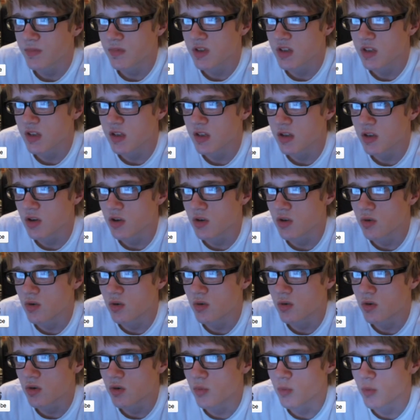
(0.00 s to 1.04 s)
Did
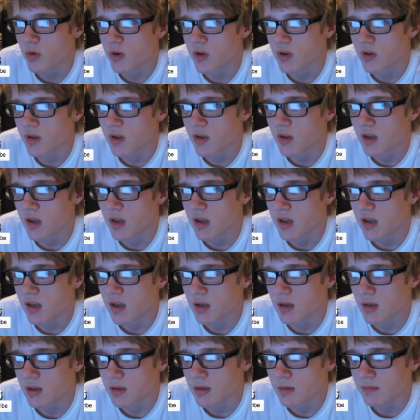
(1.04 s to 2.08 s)
no homework
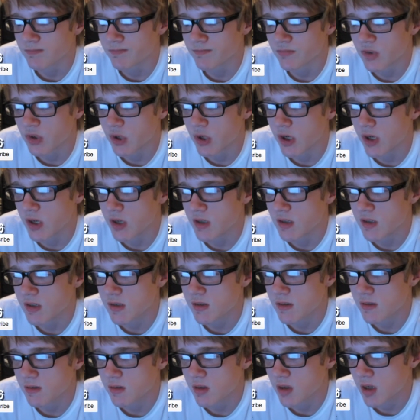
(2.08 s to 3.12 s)
today. Oh, great.
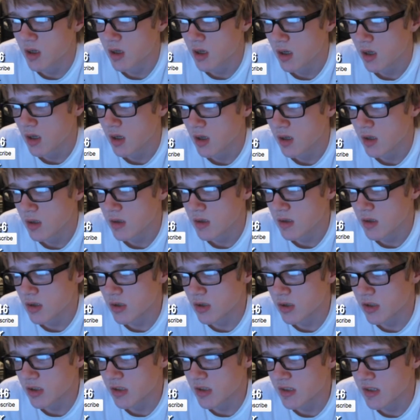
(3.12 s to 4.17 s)
It's
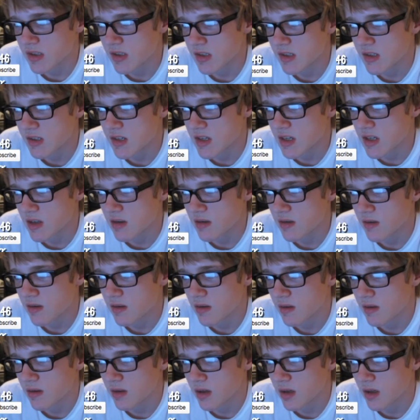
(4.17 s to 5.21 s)
currently the
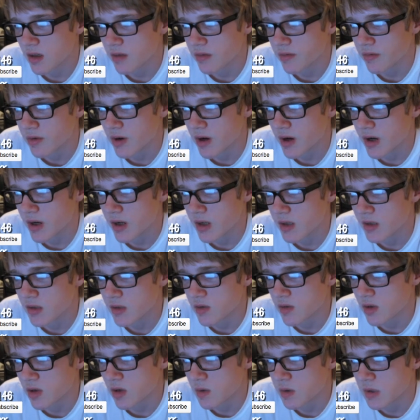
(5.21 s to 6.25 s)
16th, uh, Friday,
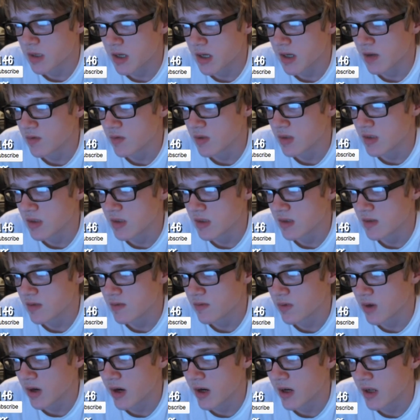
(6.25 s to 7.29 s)
so all we have is
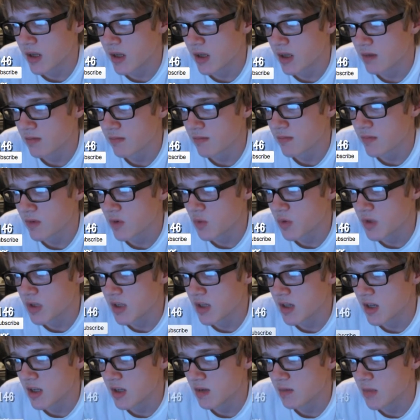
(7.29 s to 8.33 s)
Friday, the
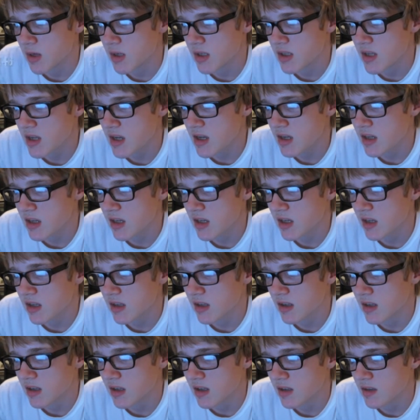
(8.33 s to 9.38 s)
weekend, Monday,
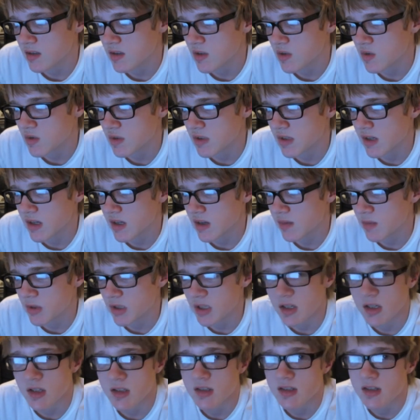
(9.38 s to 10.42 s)
and then Tuesday
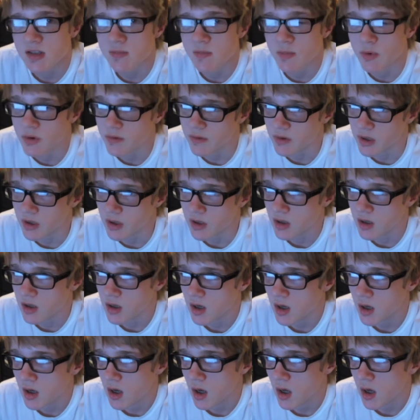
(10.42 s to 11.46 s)
begins moving.
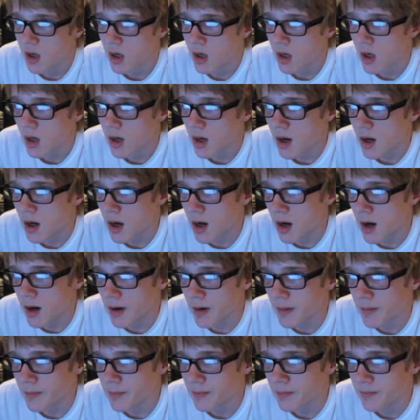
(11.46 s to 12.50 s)

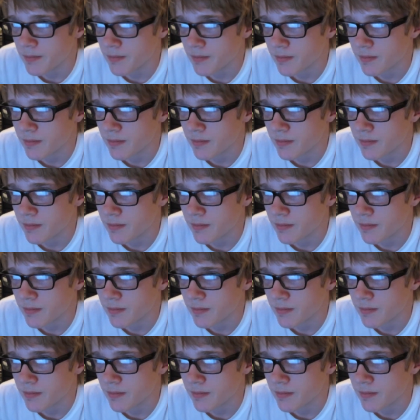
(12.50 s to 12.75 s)
Um,